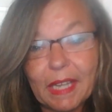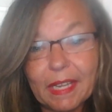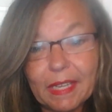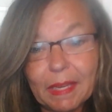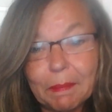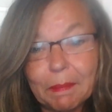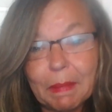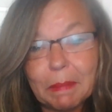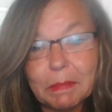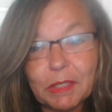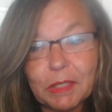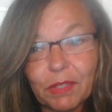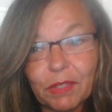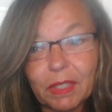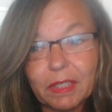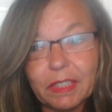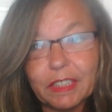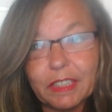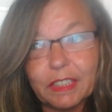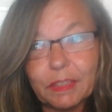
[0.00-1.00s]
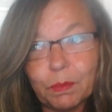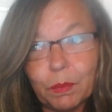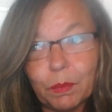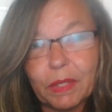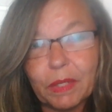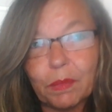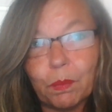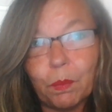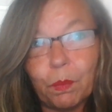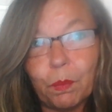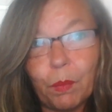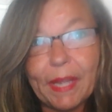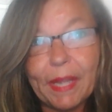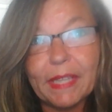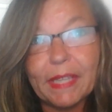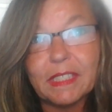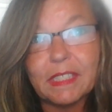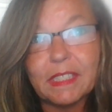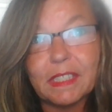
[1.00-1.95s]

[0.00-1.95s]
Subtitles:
I'm struggling with ways